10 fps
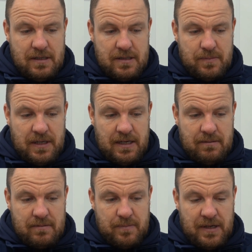has
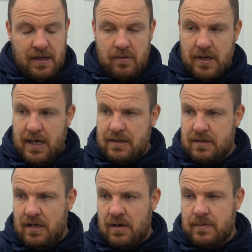been okay.
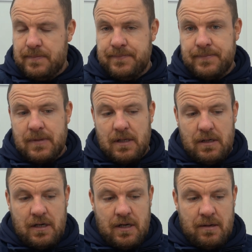So
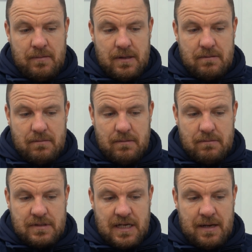
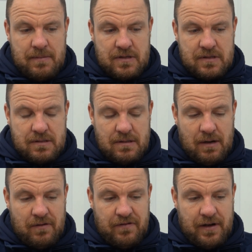same as
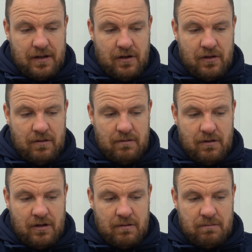how I
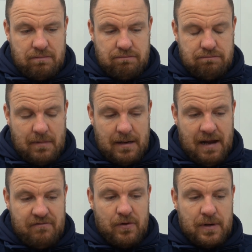felt
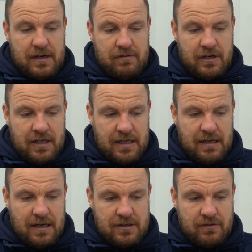every week
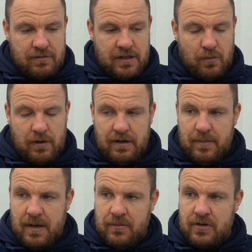really. I don't really worry
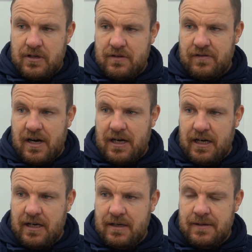about Monday to Friday.